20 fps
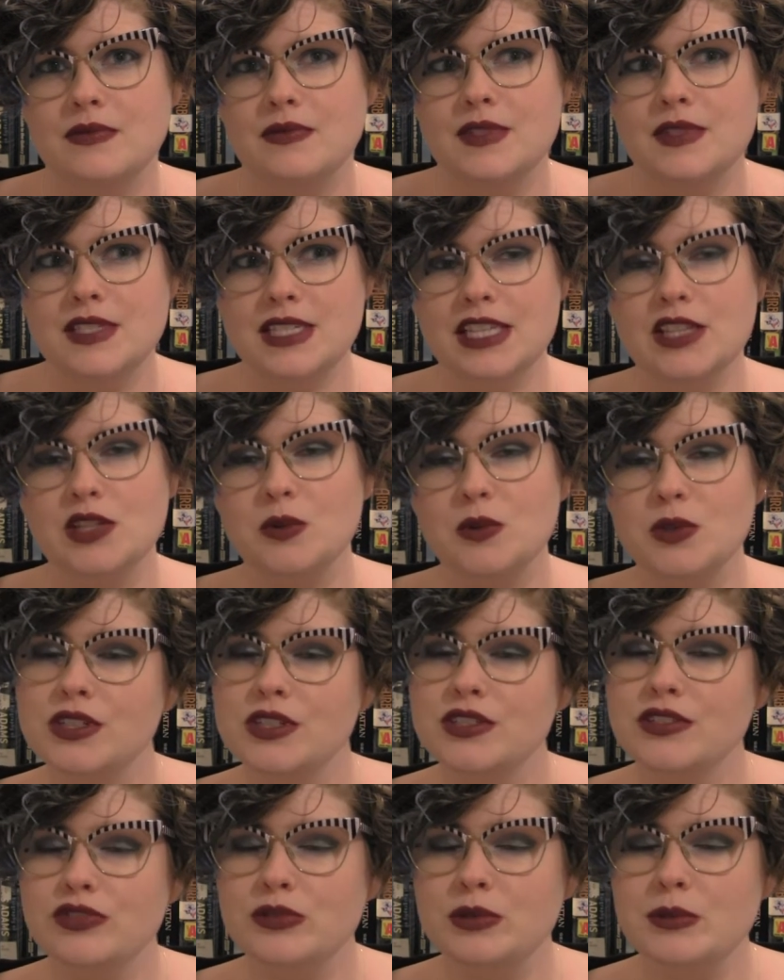seeing the
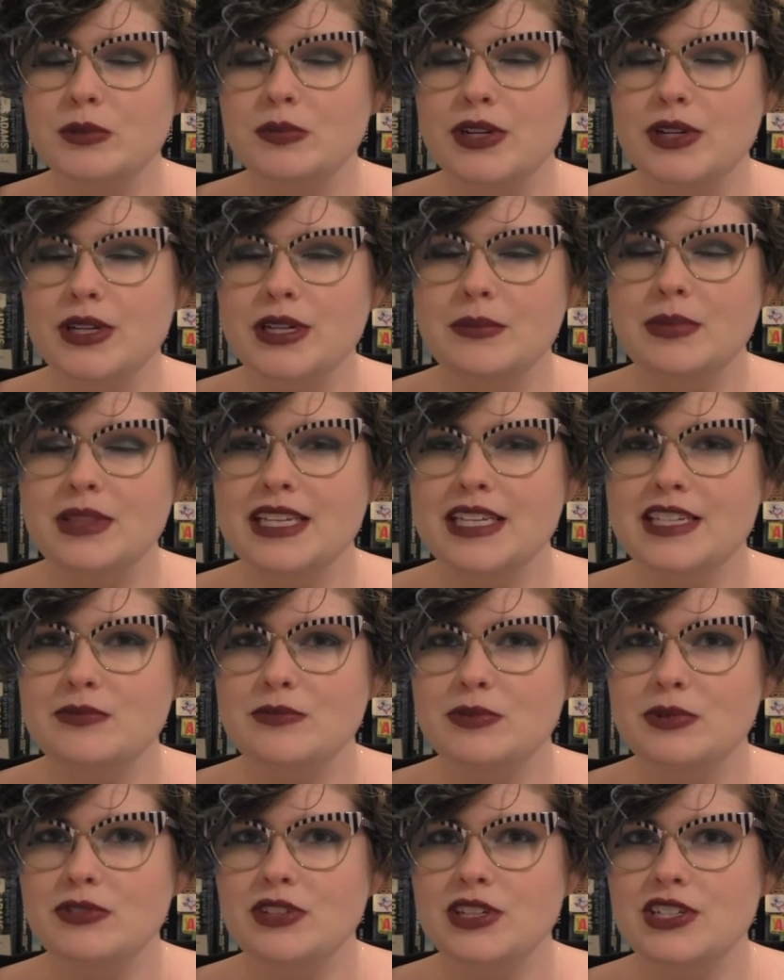world from a place of
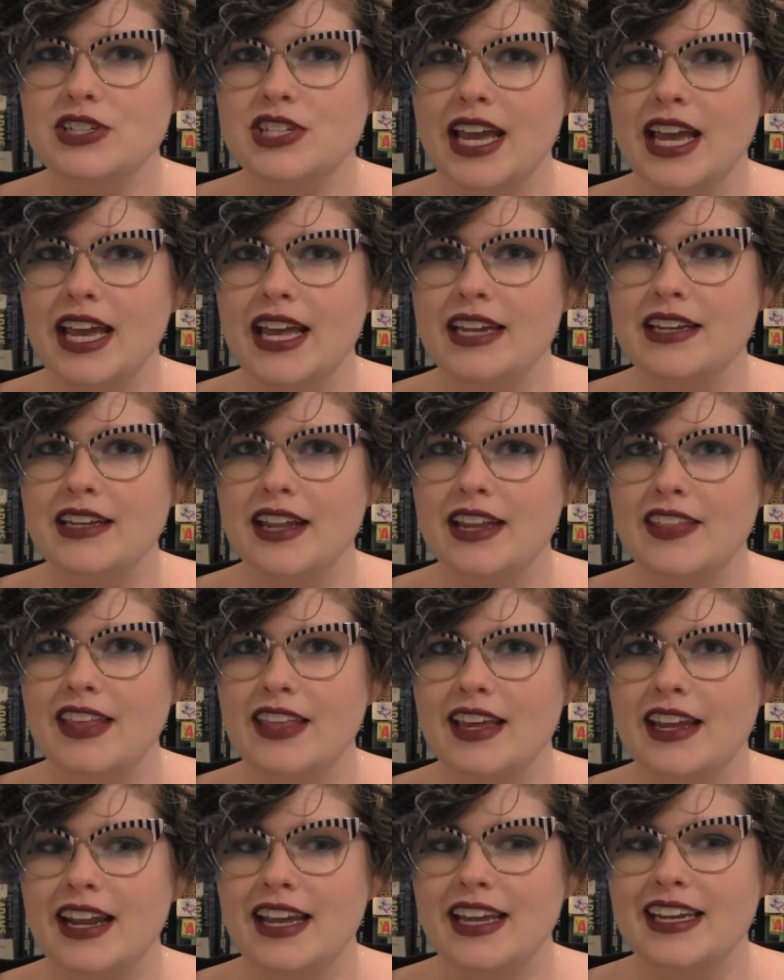privilege and
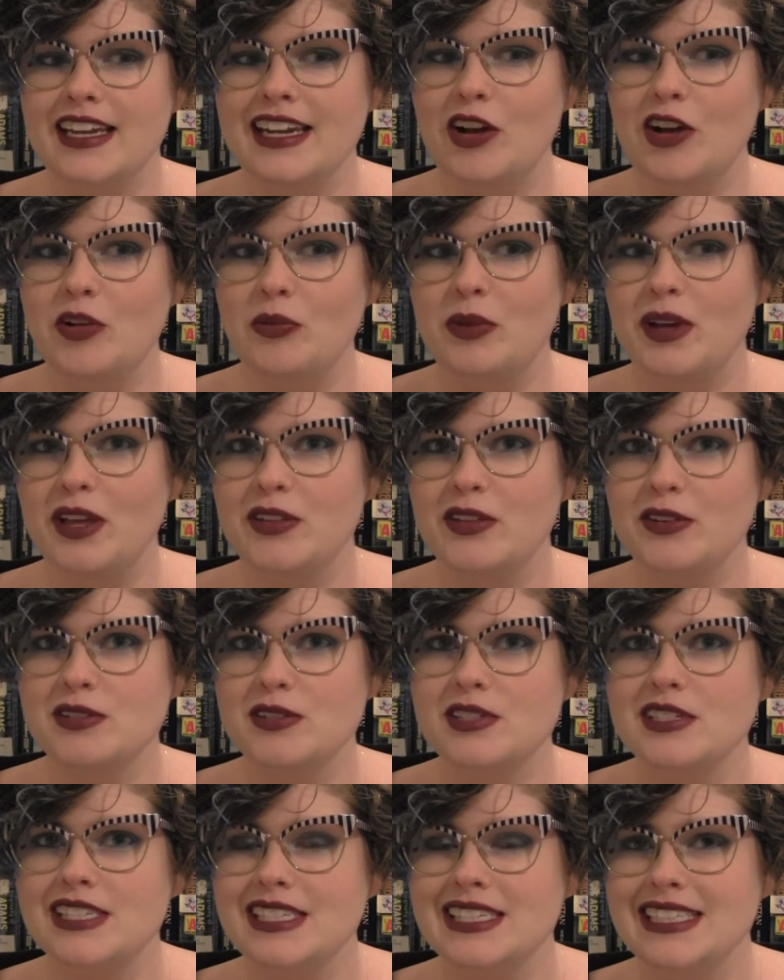that I can help
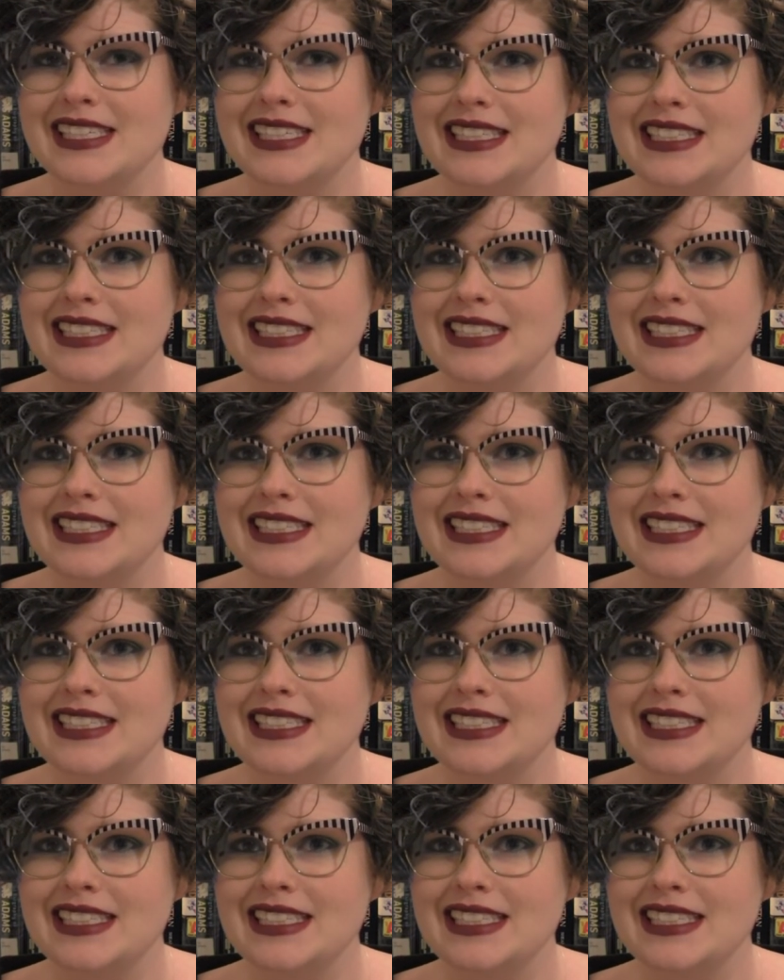others